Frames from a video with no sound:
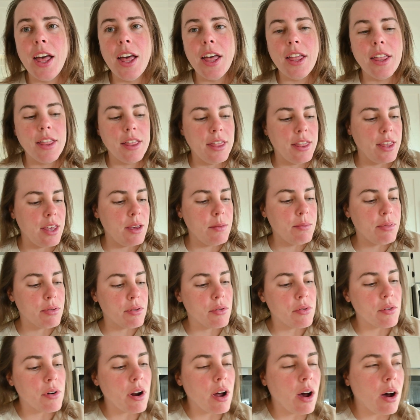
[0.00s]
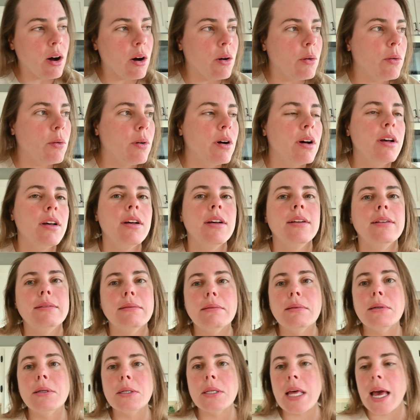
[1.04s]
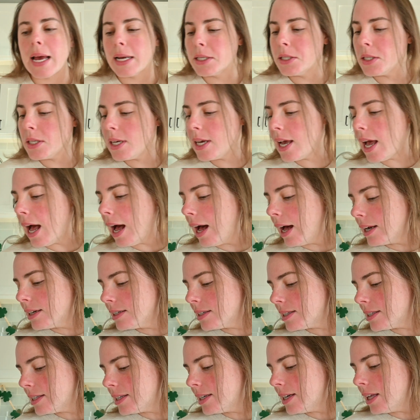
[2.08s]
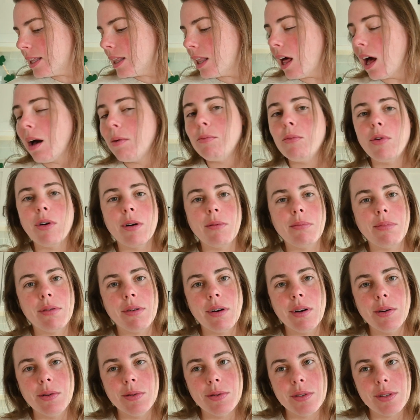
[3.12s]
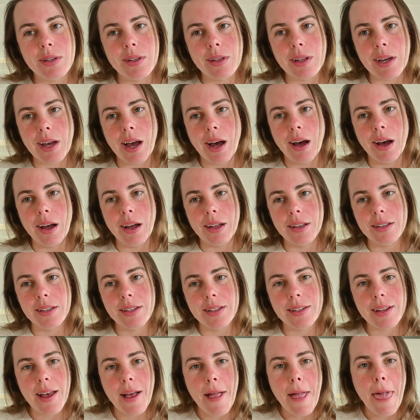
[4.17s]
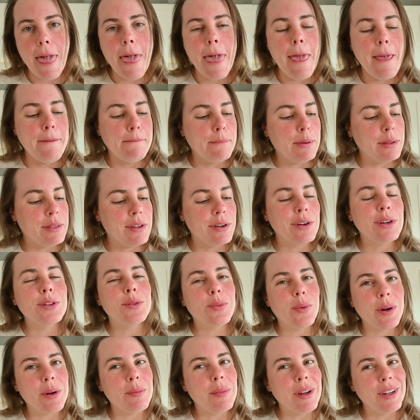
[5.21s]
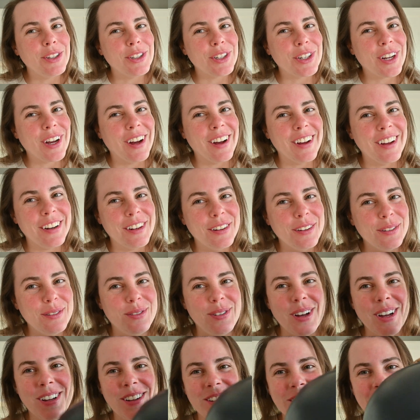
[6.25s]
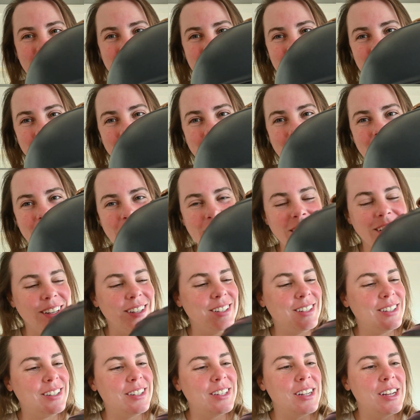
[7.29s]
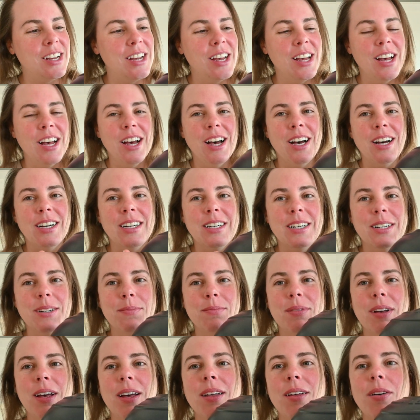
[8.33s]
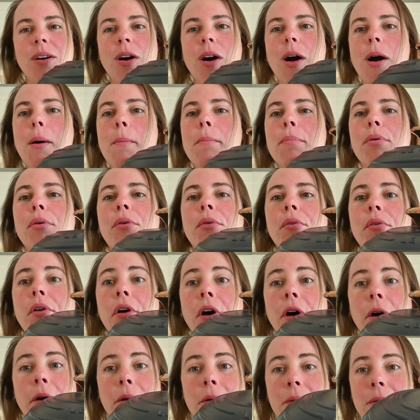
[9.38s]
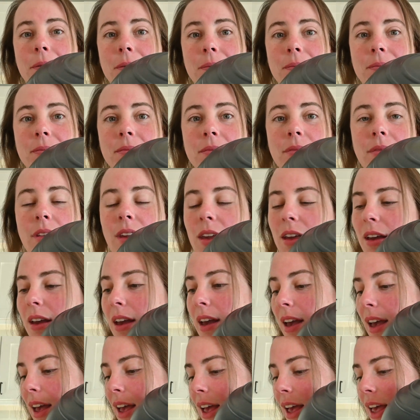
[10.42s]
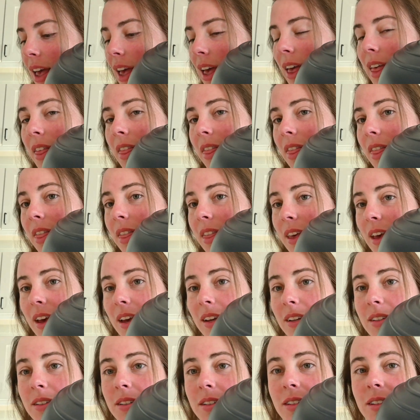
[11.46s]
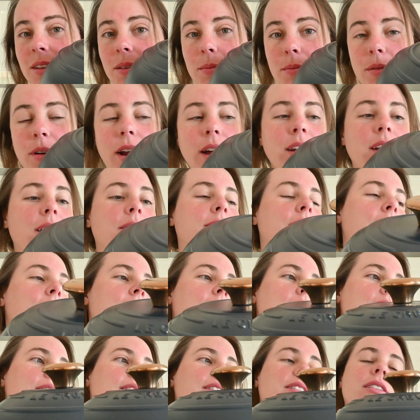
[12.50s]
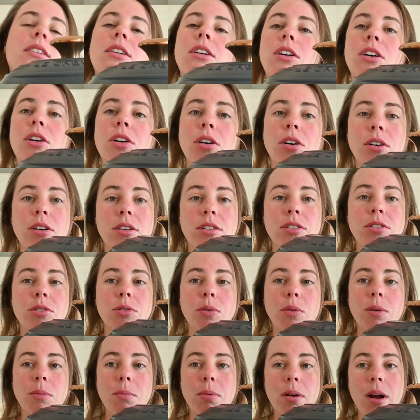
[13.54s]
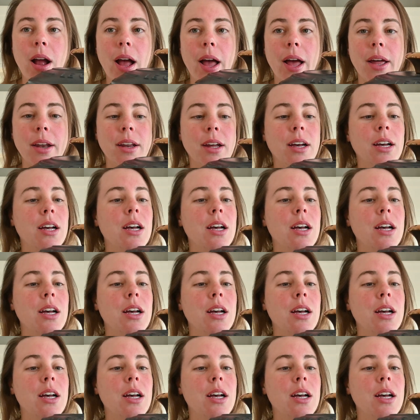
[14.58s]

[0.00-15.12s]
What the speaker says: the pro, there's actually honestly a lot more pros than the cons, but there's one major con of this. Pro. This bread oven cooks your bread